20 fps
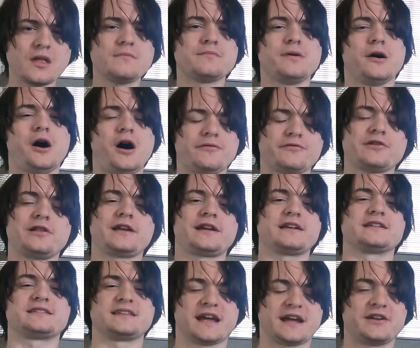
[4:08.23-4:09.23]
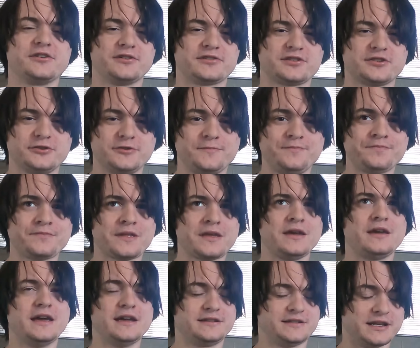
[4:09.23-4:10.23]
but after like a second or two,
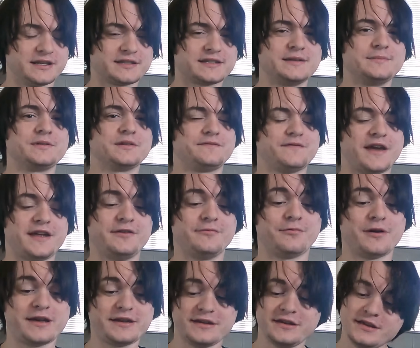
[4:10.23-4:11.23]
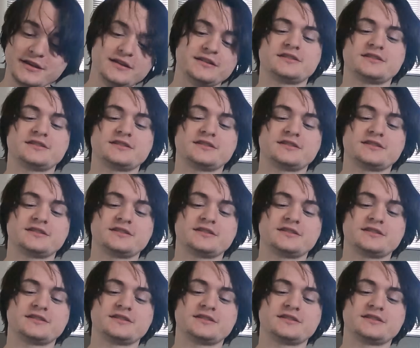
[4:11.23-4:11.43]
it does seem to fade away.